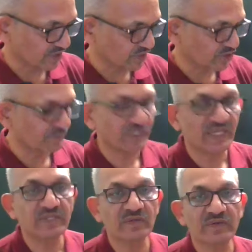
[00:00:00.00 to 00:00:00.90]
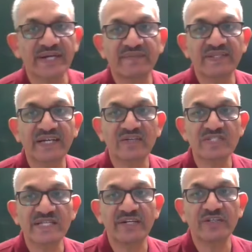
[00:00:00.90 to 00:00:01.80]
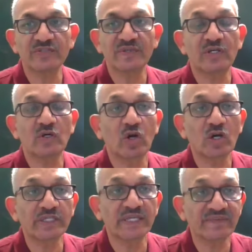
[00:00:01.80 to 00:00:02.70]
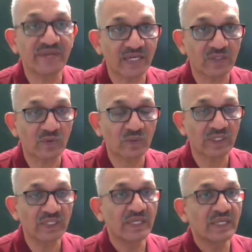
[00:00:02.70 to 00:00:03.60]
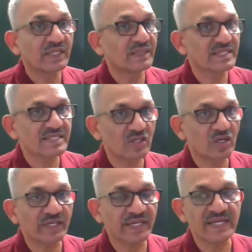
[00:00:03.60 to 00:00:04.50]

tertiary-butyl chloride with aqueous NaOH will not give alcohol. This is not